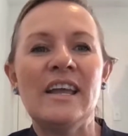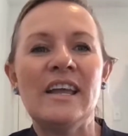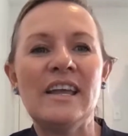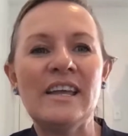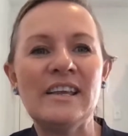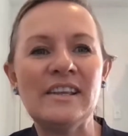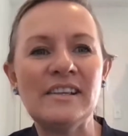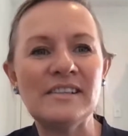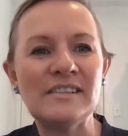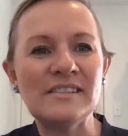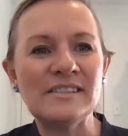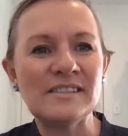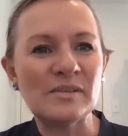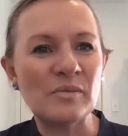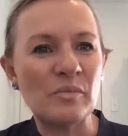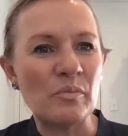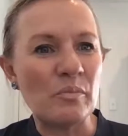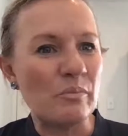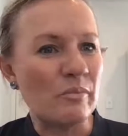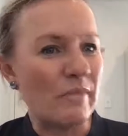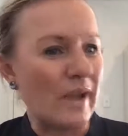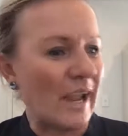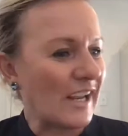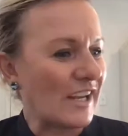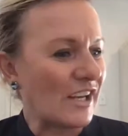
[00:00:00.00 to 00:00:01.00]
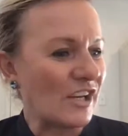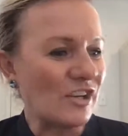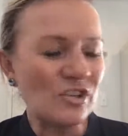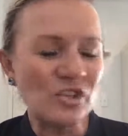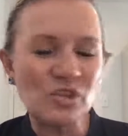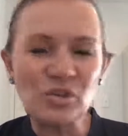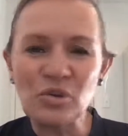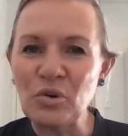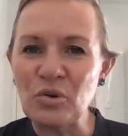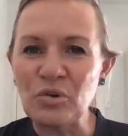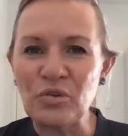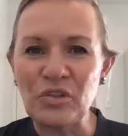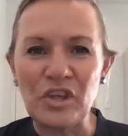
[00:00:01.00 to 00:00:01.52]
is making
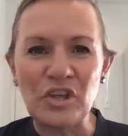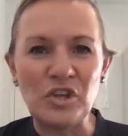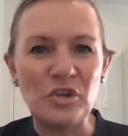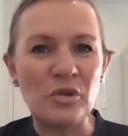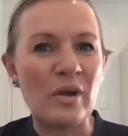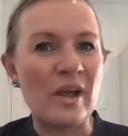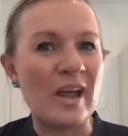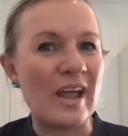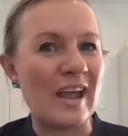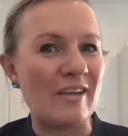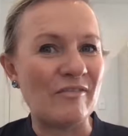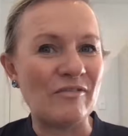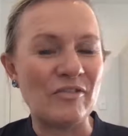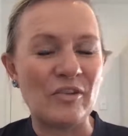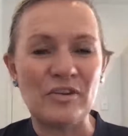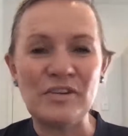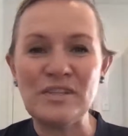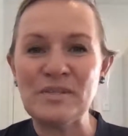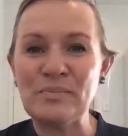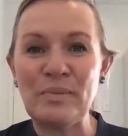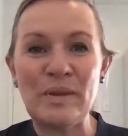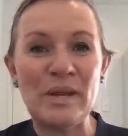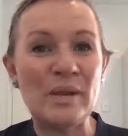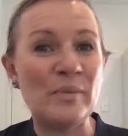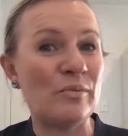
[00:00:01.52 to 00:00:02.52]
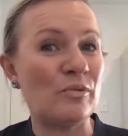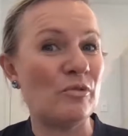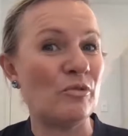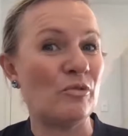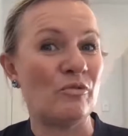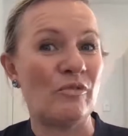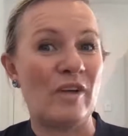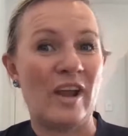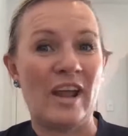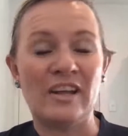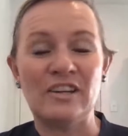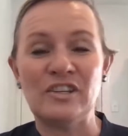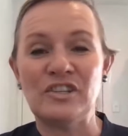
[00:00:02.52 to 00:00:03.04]
sure that you have those people
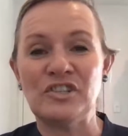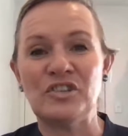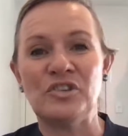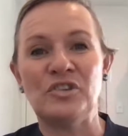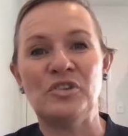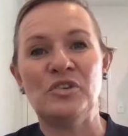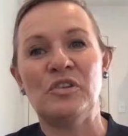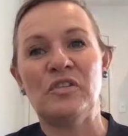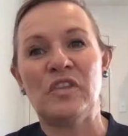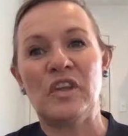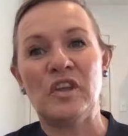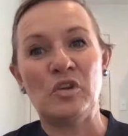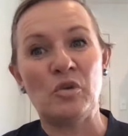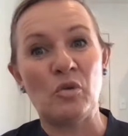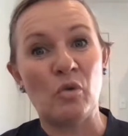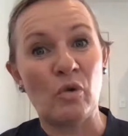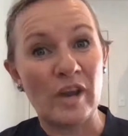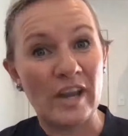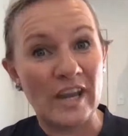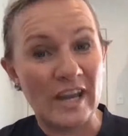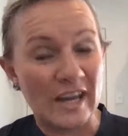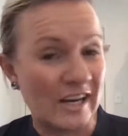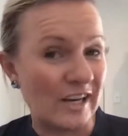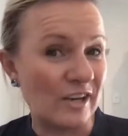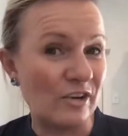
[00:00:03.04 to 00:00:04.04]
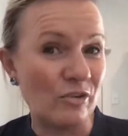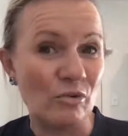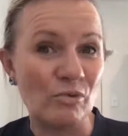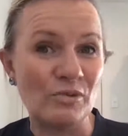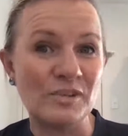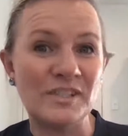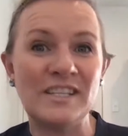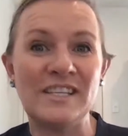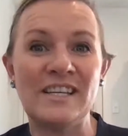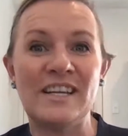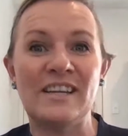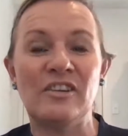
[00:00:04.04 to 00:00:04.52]
around you, that you're in it all